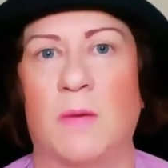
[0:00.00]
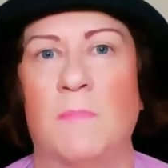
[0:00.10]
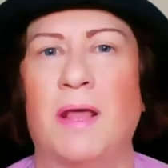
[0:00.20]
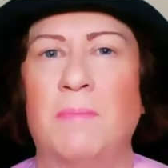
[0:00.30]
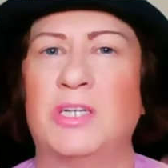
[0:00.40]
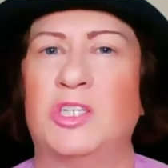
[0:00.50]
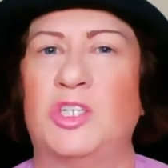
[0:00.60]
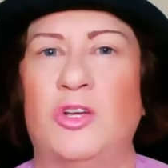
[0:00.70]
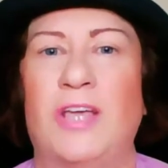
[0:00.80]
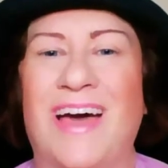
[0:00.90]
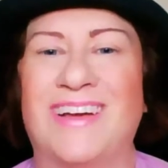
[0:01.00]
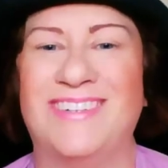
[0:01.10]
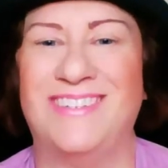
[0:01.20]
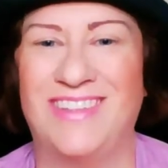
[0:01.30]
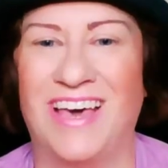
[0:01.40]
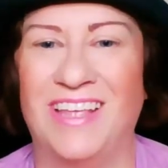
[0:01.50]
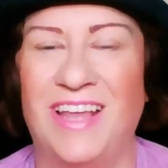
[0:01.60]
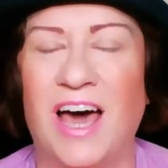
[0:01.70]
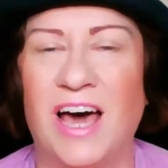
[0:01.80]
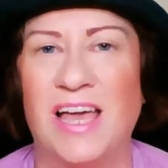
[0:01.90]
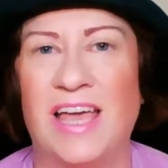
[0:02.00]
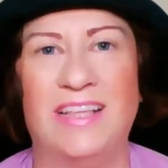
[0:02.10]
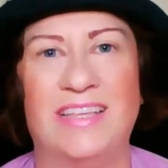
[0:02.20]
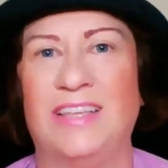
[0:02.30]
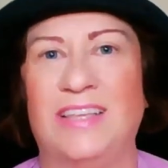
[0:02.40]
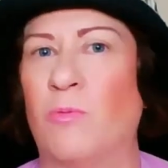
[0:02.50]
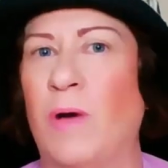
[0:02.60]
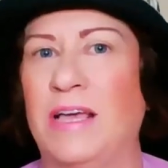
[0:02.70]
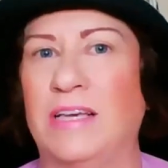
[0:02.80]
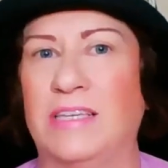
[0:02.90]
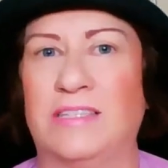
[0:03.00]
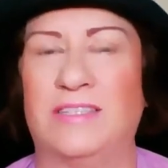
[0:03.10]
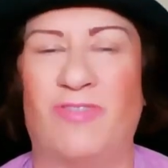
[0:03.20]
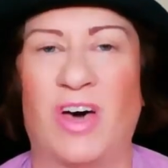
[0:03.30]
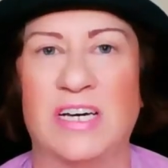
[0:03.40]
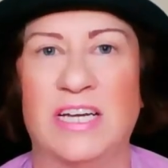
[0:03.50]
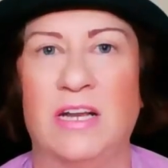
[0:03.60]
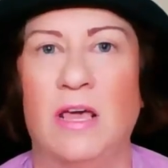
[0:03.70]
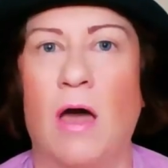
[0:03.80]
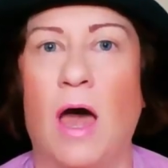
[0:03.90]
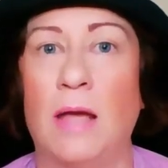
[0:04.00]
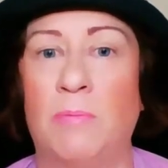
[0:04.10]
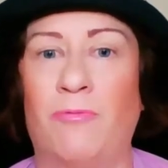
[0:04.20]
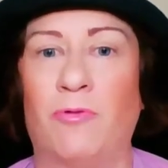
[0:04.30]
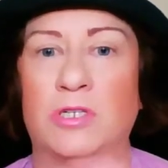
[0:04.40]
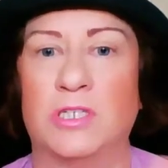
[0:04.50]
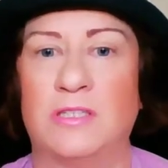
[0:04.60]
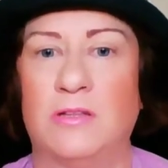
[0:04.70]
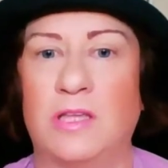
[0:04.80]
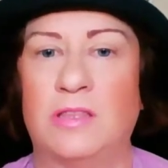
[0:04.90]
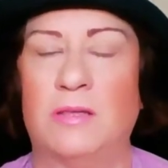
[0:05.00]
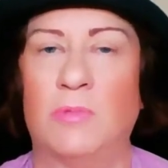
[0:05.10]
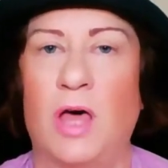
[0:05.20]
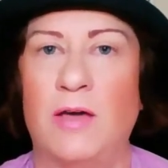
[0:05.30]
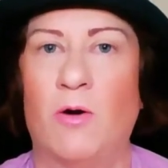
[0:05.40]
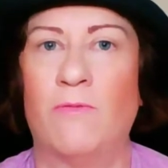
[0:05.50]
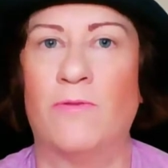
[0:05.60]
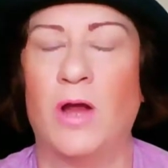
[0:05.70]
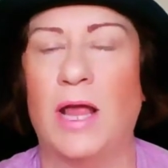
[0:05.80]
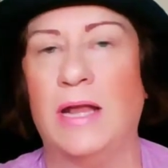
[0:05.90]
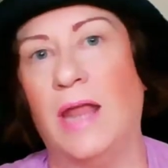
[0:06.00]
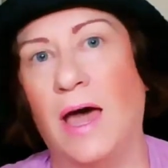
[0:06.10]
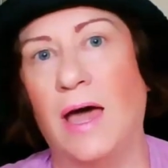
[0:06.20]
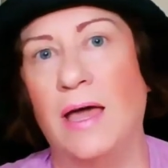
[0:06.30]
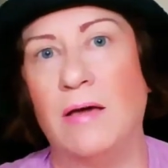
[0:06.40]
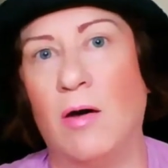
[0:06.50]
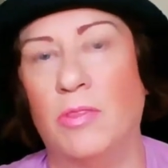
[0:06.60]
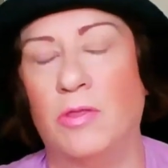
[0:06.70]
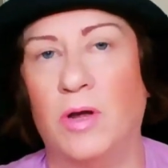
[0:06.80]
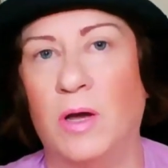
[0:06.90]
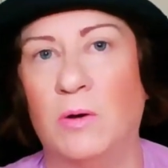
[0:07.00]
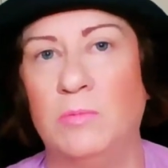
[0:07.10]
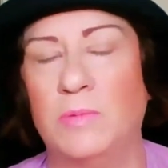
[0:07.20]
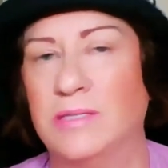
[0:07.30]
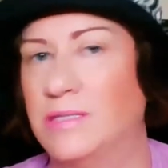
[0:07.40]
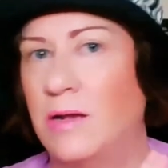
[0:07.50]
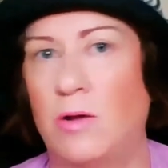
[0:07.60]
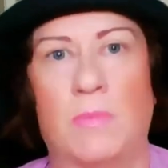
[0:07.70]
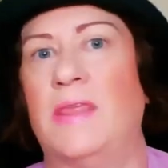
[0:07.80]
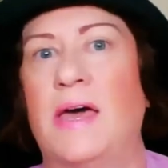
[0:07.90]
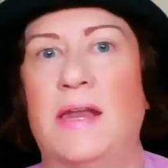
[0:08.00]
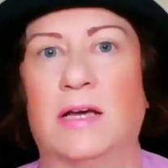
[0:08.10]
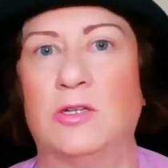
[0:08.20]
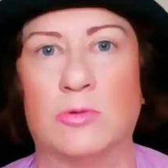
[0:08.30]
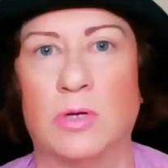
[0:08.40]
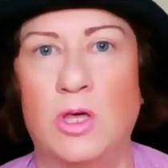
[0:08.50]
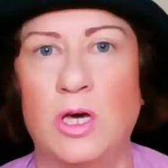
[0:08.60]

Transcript: But I'm going to show you how to do that. Either way is fine. I prefer just to let them lie over and die on their own because I don't mind that natural look.